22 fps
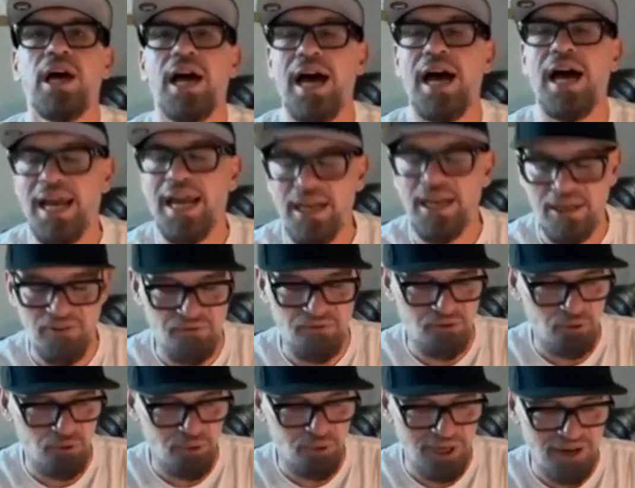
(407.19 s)
I could,
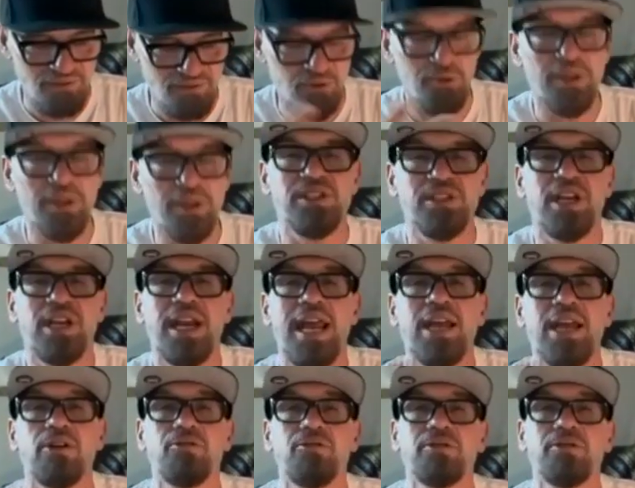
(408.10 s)
for whatever reason,
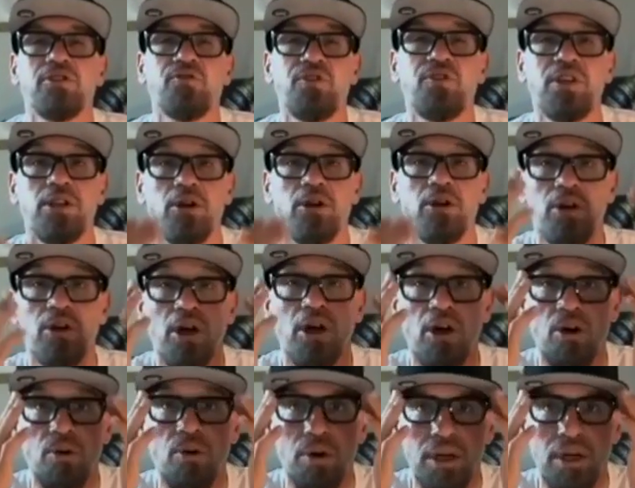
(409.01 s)
handle this phyllo
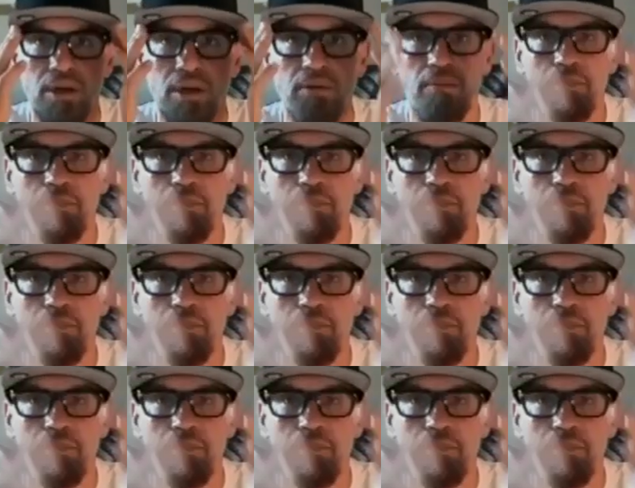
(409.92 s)
dough and